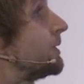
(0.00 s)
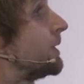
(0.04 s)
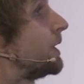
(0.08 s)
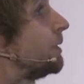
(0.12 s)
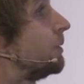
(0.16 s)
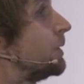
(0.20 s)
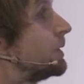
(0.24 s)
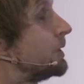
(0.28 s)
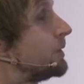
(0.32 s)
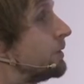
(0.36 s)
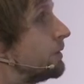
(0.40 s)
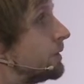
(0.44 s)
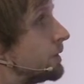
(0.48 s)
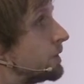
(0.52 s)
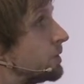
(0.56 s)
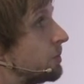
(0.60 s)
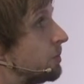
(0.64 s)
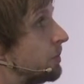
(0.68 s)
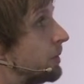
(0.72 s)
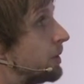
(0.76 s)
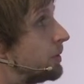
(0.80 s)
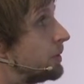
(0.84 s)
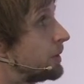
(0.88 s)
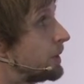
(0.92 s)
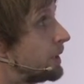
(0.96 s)
they want to
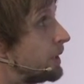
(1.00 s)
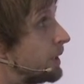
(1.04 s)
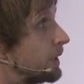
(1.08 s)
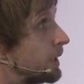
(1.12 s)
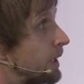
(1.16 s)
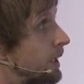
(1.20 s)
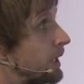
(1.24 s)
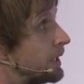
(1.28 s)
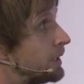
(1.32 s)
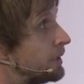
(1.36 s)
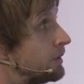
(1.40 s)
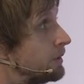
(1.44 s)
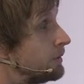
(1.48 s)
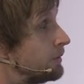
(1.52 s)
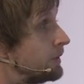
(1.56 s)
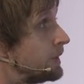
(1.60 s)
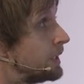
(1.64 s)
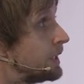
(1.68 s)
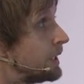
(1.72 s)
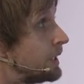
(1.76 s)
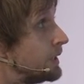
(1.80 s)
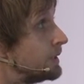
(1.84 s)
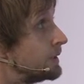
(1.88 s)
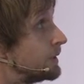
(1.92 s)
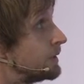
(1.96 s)
exploit kind of
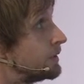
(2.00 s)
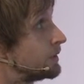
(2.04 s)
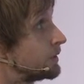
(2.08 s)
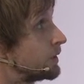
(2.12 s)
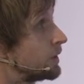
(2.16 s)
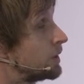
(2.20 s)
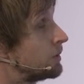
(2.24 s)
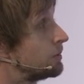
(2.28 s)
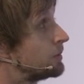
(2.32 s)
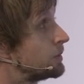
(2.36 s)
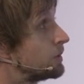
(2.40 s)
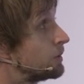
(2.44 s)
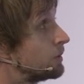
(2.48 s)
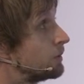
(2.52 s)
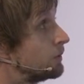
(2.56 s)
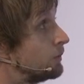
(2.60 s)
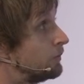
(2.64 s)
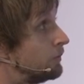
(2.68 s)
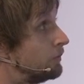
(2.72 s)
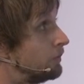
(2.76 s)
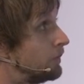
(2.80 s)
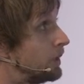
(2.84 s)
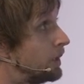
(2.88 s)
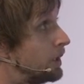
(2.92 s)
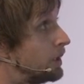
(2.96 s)
these in terms
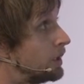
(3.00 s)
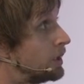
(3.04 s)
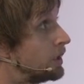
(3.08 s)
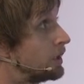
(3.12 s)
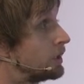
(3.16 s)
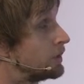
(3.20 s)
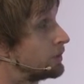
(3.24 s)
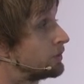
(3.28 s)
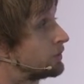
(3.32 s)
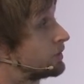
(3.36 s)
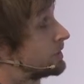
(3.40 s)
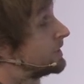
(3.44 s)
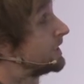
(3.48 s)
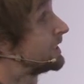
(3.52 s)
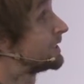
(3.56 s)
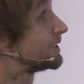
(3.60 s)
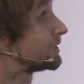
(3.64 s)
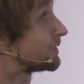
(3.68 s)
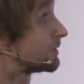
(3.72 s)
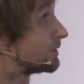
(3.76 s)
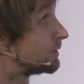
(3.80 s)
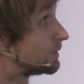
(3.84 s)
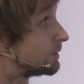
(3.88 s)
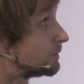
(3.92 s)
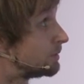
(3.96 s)
of uh,
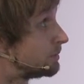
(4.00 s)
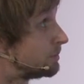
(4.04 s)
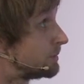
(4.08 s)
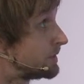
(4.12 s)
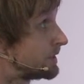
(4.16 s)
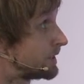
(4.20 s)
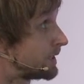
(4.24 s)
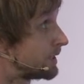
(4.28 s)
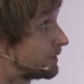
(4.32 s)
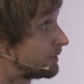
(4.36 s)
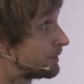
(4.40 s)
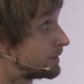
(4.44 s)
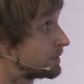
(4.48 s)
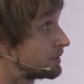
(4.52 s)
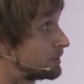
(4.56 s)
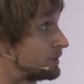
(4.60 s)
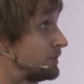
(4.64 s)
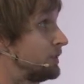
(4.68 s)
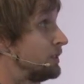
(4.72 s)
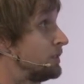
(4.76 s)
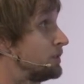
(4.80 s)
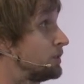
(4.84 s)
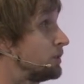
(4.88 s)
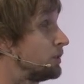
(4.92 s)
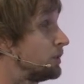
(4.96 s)
traditional materials,
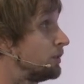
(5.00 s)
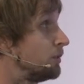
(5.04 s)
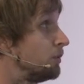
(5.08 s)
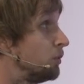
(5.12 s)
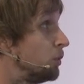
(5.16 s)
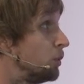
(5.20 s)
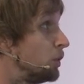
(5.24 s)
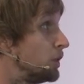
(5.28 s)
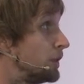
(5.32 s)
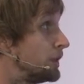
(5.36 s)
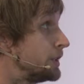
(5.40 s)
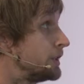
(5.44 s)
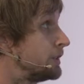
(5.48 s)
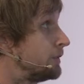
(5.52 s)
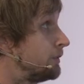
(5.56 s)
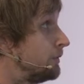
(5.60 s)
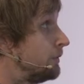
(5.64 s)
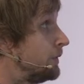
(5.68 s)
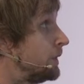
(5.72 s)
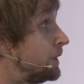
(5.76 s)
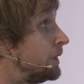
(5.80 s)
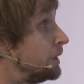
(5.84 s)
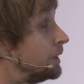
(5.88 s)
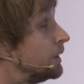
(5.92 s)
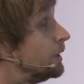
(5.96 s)
the sort of wood
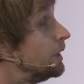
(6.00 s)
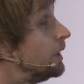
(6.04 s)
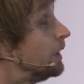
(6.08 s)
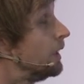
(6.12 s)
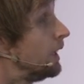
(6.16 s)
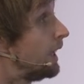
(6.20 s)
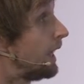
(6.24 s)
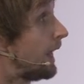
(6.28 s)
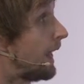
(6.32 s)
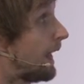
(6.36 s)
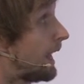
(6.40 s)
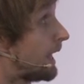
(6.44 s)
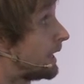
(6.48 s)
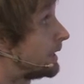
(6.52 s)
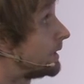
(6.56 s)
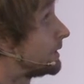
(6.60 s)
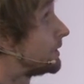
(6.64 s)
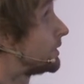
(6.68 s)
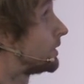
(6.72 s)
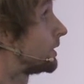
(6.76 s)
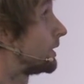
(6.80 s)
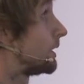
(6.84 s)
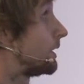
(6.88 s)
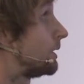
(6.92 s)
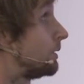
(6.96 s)
for
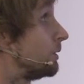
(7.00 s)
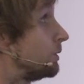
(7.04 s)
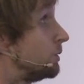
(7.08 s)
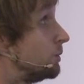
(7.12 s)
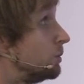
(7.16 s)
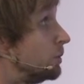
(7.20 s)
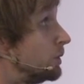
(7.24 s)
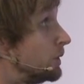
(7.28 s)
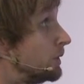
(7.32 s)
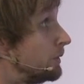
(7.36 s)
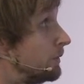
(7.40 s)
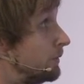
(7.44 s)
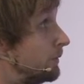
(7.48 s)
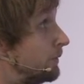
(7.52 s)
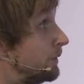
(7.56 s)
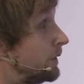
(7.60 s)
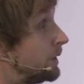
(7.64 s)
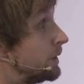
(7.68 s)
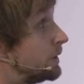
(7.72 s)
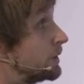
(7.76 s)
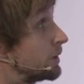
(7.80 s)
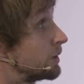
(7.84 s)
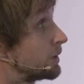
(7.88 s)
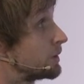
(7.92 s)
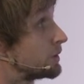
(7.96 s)
energy or wood
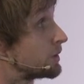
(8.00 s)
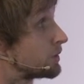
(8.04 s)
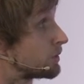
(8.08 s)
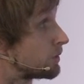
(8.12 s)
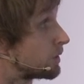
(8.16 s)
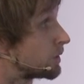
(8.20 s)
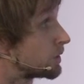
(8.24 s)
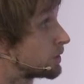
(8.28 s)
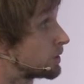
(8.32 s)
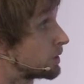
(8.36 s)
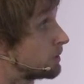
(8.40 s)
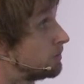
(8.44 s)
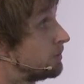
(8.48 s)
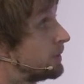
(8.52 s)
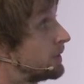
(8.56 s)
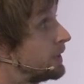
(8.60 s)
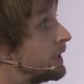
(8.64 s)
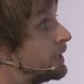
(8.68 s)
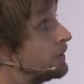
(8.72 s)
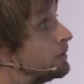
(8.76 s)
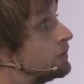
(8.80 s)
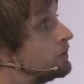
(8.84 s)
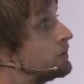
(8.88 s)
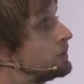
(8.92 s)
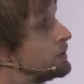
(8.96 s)
for construction, but
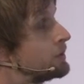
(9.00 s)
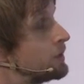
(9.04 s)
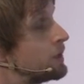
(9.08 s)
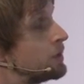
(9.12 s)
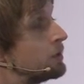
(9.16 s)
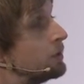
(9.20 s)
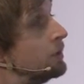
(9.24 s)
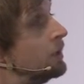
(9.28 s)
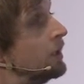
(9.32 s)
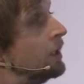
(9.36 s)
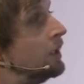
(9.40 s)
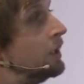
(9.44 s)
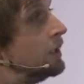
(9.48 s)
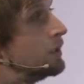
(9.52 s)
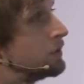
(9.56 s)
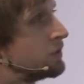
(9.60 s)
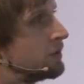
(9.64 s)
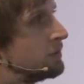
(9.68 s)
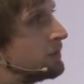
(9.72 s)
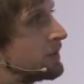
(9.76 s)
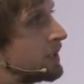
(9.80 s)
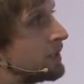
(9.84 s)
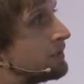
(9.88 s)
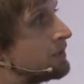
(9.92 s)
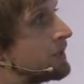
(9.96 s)
then also
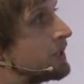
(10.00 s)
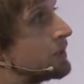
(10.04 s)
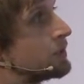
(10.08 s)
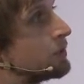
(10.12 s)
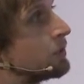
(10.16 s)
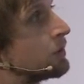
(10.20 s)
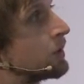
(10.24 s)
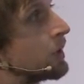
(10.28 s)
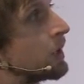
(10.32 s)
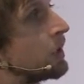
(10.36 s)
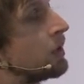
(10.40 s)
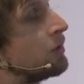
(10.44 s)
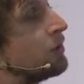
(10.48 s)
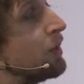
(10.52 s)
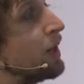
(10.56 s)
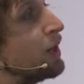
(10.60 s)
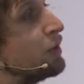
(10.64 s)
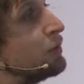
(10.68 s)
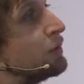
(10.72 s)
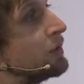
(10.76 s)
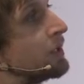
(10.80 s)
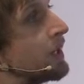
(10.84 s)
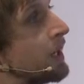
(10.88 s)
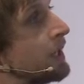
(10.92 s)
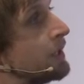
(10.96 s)
sometimes they're talking
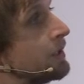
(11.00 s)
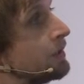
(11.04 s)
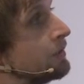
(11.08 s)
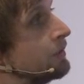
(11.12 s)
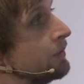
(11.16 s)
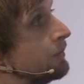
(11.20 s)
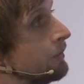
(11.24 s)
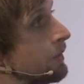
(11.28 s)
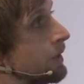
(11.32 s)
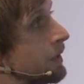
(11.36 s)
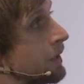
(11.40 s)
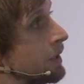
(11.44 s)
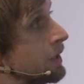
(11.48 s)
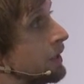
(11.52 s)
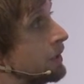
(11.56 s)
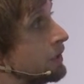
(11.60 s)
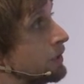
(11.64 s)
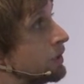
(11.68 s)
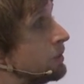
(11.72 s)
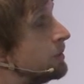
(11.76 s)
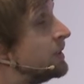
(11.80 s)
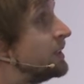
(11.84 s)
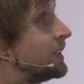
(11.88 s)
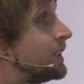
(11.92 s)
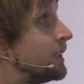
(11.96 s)
about kind of uh,
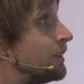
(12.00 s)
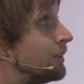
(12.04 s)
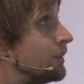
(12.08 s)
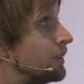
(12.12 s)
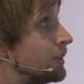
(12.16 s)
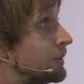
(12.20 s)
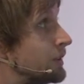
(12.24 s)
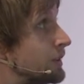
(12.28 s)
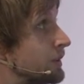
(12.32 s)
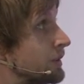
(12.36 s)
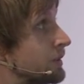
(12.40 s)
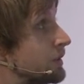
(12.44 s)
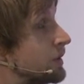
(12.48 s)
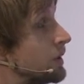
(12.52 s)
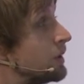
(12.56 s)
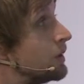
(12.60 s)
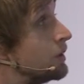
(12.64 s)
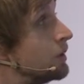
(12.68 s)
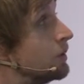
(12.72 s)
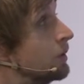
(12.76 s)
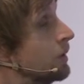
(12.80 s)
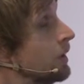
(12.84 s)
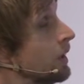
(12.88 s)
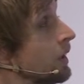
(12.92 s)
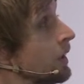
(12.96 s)
new materials,
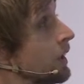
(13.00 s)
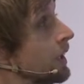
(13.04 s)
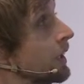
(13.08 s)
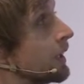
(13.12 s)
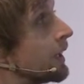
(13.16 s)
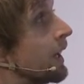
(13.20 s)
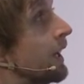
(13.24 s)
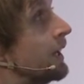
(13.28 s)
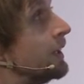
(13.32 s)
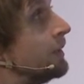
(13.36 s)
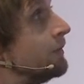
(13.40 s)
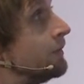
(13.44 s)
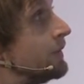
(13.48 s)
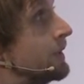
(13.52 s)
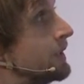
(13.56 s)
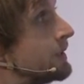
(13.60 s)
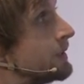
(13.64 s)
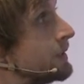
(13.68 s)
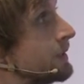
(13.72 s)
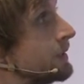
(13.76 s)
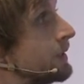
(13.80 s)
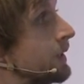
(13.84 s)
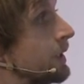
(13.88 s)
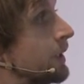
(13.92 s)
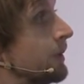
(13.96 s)
so kind of
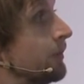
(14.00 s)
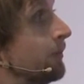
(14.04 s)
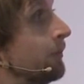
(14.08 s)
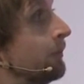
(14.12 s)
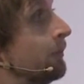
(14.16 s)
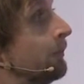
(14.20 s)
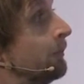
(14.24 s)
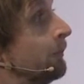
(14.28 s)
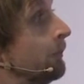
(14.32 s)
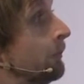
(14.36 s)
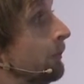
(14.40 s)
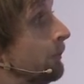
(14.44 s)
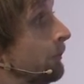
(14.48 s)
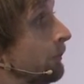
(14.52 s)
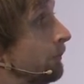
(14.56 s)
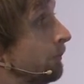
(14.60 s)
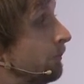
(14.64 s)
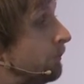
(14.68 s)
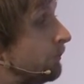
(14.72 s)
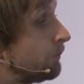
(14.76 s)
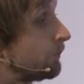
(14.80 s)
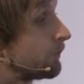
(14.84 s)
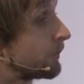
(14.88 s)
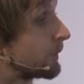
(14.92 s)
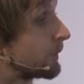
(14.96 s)
this um,